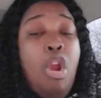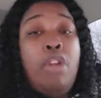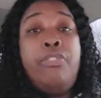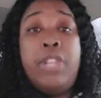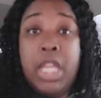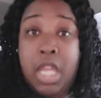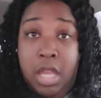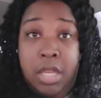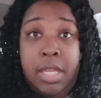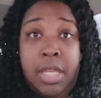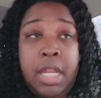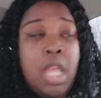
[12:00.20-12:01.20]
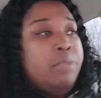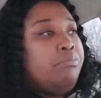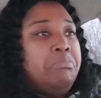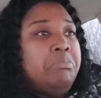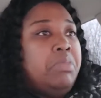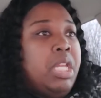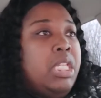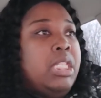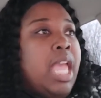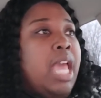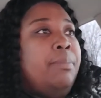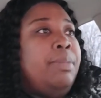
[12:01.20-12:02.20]
earthly good, it's
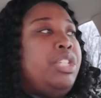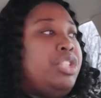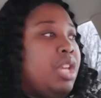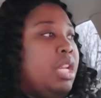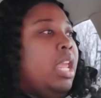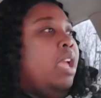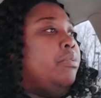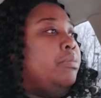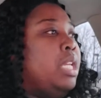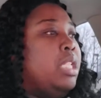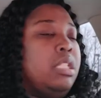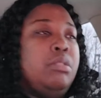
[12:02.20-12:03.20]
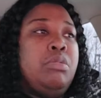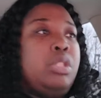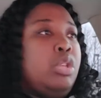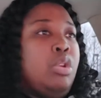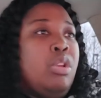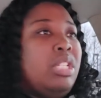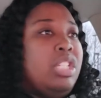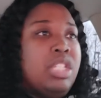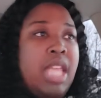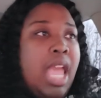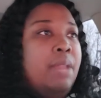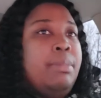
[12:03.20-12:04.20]
got to be shut down. It's you know, it's
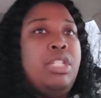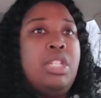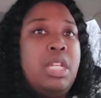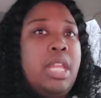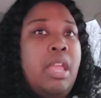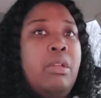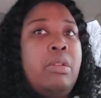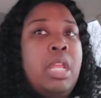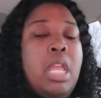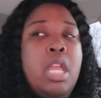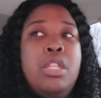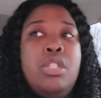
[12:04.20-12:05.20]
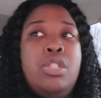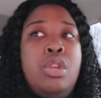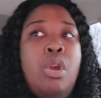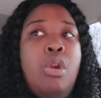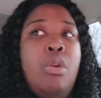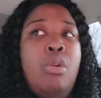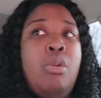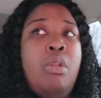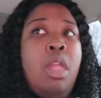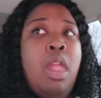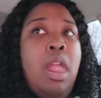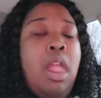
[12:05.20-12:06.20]
just got to be shut down. So,
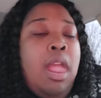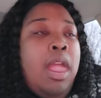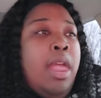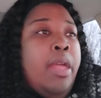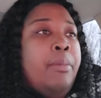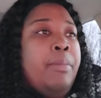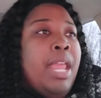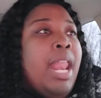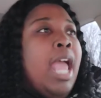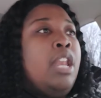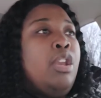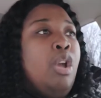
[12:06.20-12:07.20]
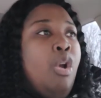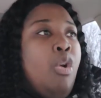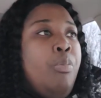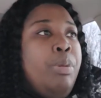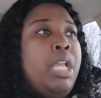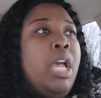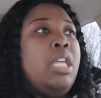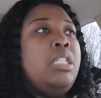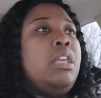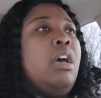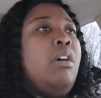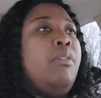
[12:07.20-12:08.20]
um and I know
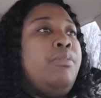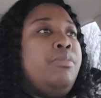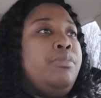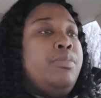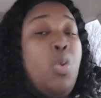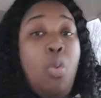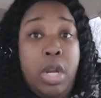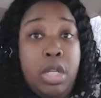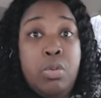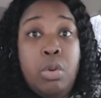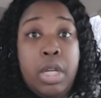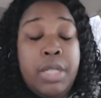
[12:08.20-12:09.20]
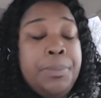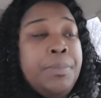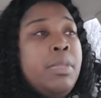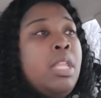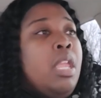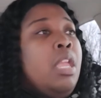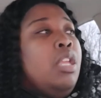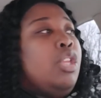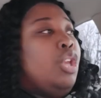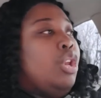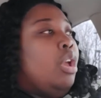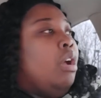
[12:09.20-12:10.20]
because of 2020,
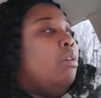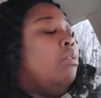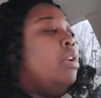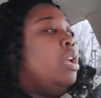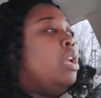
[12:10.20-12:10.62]
you know,